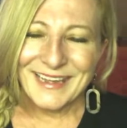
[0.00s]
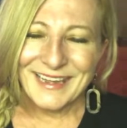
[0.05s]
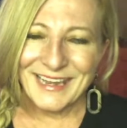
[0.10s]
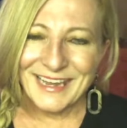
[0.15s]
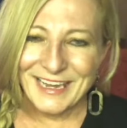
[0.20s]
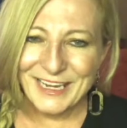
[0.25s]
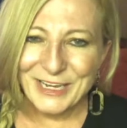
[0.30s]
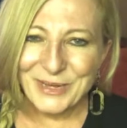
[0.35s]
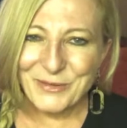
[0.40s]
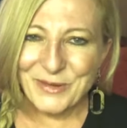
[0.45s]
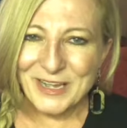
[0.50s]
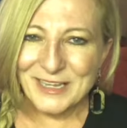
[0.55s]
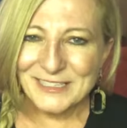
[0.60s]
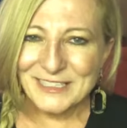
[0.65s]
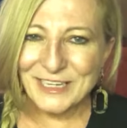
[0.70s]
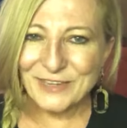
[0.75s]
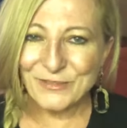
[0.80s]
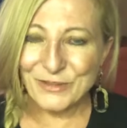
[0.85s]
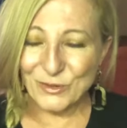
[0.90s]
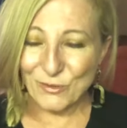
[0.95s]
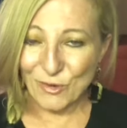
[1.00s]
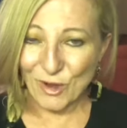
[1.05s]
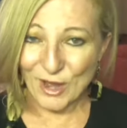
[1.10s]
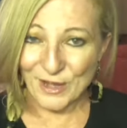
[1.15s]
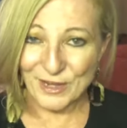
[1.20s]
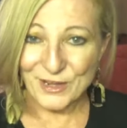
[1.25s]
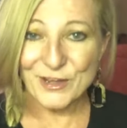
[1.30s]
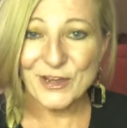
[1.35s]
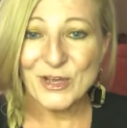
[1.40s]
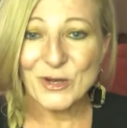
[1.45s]
anyways, if you
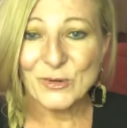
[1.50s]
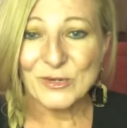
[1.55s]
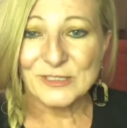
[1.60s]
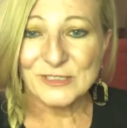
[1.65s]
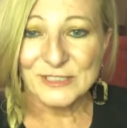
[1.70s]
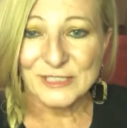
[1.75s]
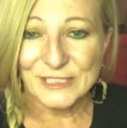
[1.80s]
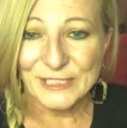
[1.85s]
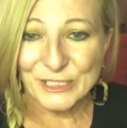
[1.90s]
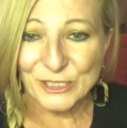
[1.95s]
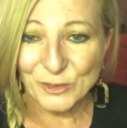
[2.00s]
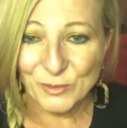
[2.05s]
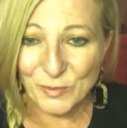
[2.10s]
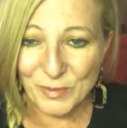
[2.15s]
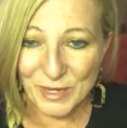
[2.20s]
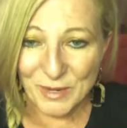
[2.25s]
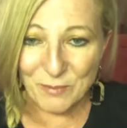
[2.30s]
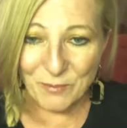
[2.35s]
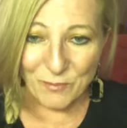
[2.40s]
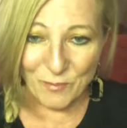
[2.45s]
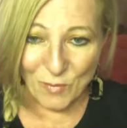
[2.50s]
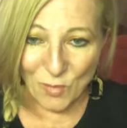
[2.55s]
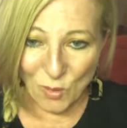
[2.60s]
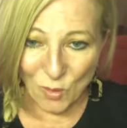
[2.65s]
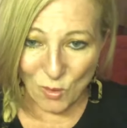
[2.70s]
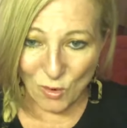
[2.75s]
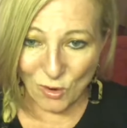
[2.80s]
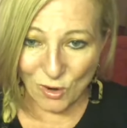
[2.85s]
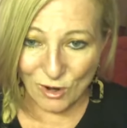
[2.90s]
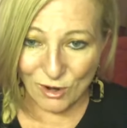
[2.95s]
want to know a little bit
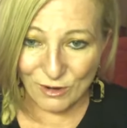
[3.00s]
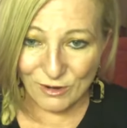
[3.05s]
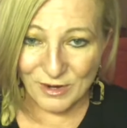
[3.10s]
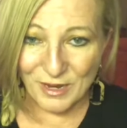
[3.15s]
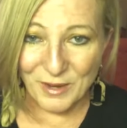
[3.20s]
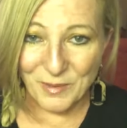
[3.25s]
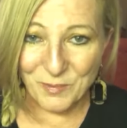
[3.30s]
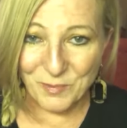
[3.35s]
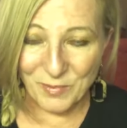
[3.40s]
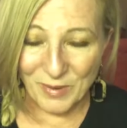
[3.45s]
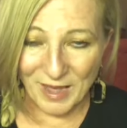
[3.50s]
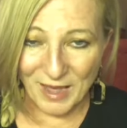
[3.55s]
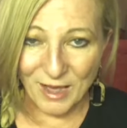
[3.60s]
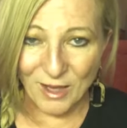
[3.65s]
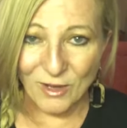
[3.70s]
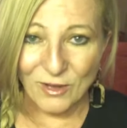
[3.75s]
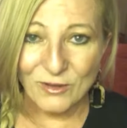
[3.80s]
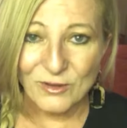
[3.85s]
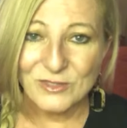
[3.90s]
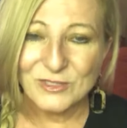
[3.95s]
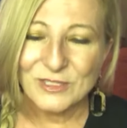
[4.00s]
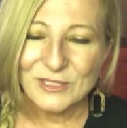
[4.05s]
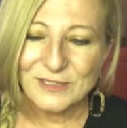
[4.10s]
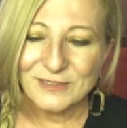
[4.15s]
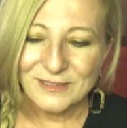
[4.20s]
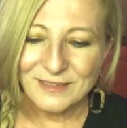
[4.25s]
more about,